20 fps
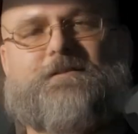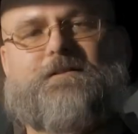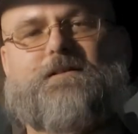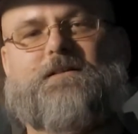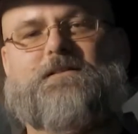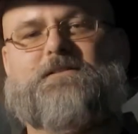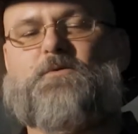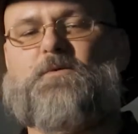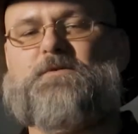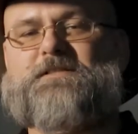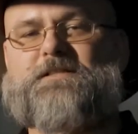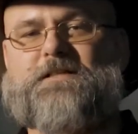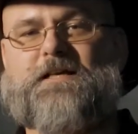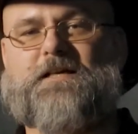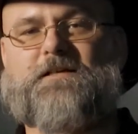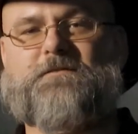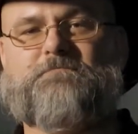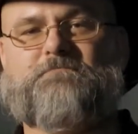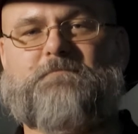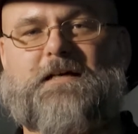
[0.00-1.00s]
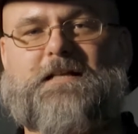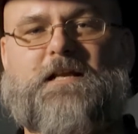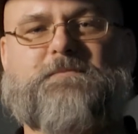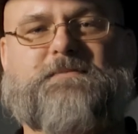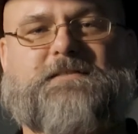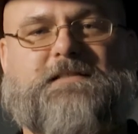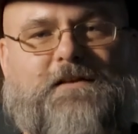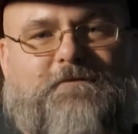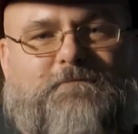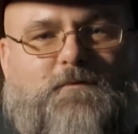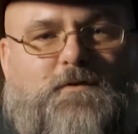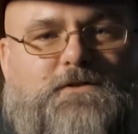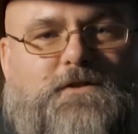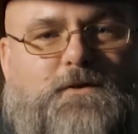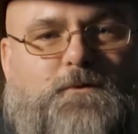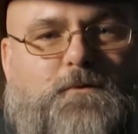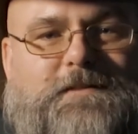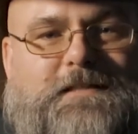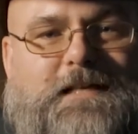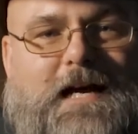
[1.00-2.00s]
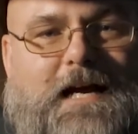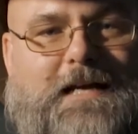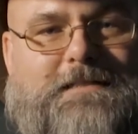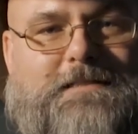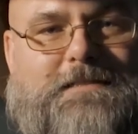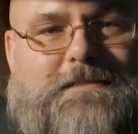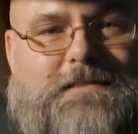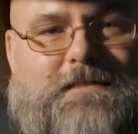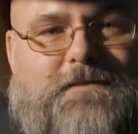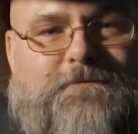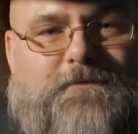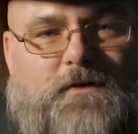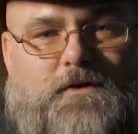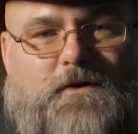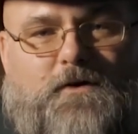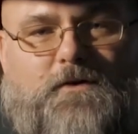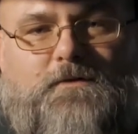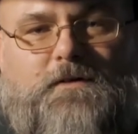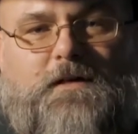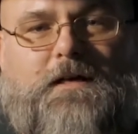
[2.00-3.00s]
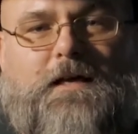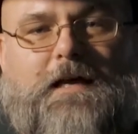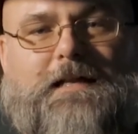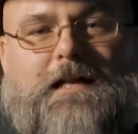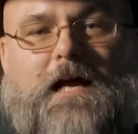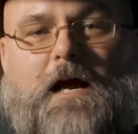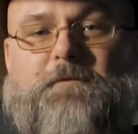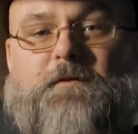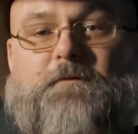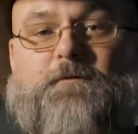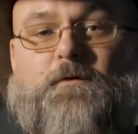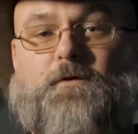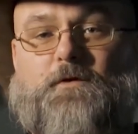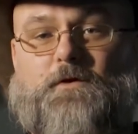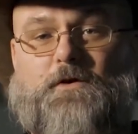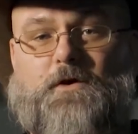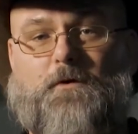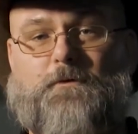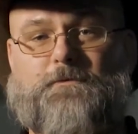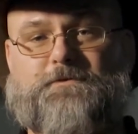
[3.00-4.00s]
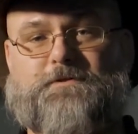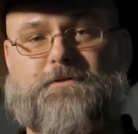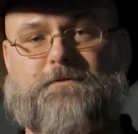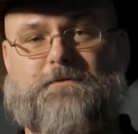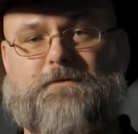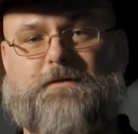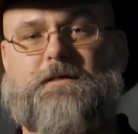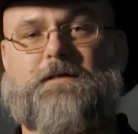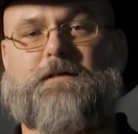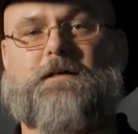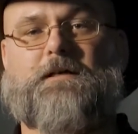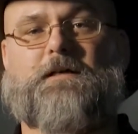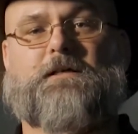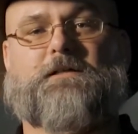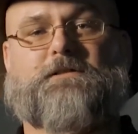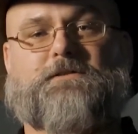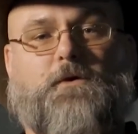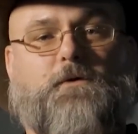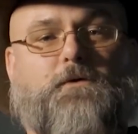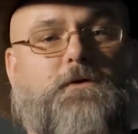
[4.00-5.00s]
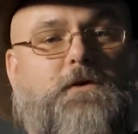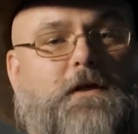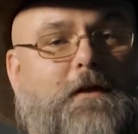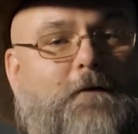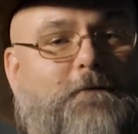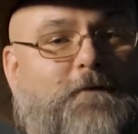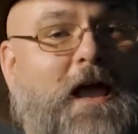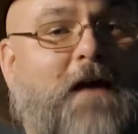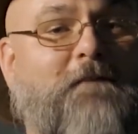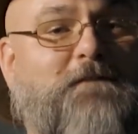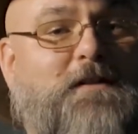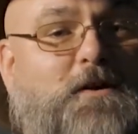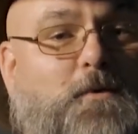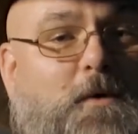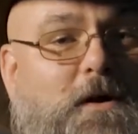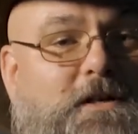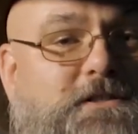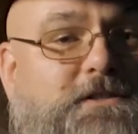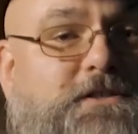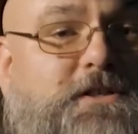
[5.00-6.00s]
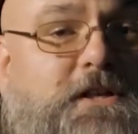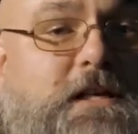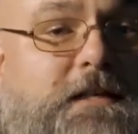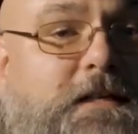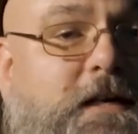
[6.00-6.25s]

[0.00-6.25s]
So once again, my name is Dave Mercer with the IDT Photo, and I'm the photo coach. So if you have any questions, you can